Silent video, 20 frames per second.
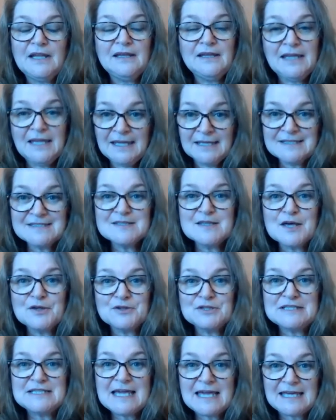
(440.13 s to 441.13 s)
Cancel out
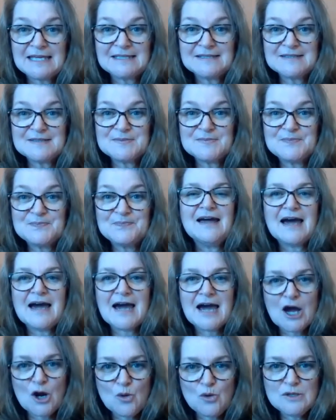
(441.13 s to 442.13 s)
the days.
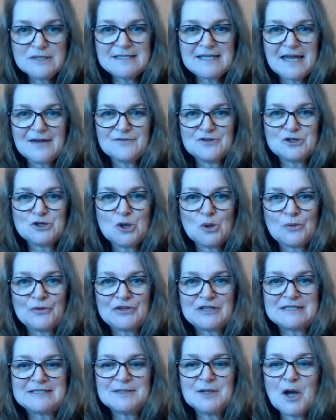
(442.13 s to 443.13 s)
Hours have to go in
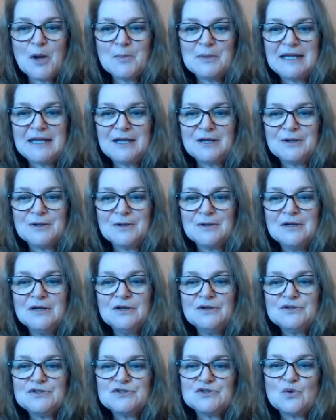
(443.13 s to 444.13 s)
the denominator,
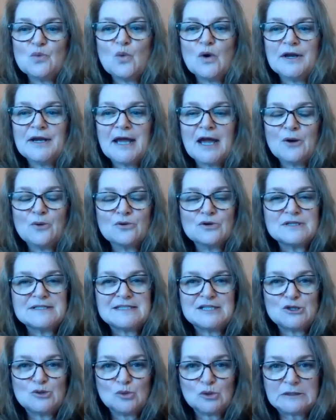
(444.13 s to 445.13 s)
so 1 hour is
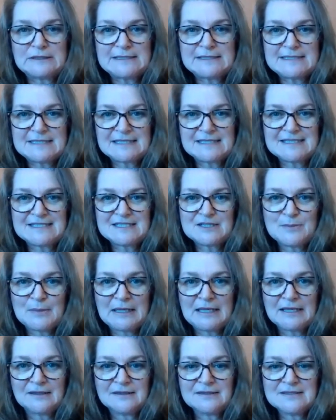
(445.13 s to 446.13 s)
equal to 60
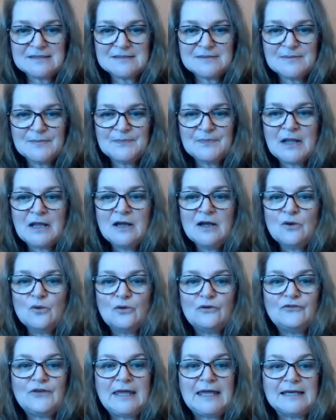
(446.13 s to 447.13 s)
minutes.
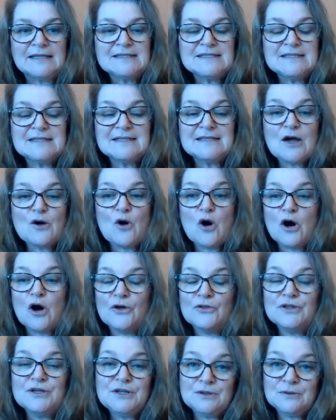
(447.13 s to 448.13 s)
We've canceled out all
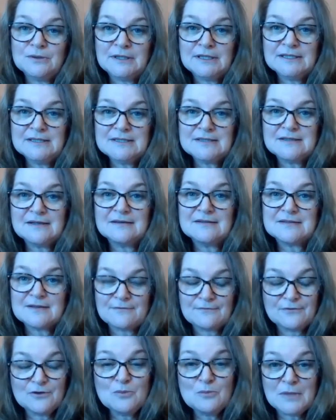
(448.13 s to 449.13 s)
the units
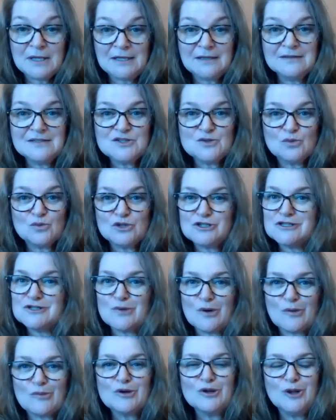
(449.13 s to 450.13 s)
except for minutes, which is
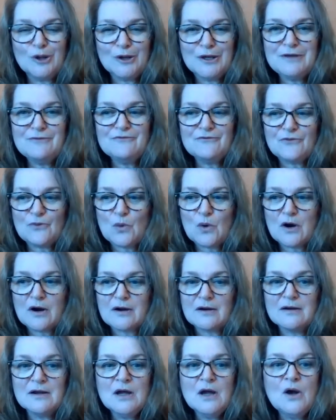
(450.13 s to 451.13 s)
what we're looking
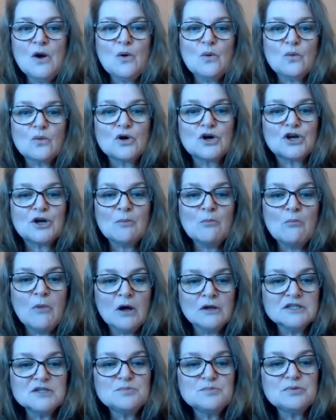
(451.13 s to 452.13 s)
for. We're going to
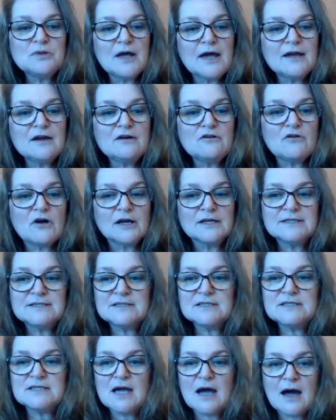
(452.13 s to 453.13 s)
multiply across
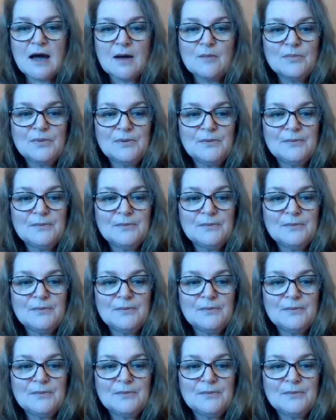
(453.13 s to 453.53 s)
the top.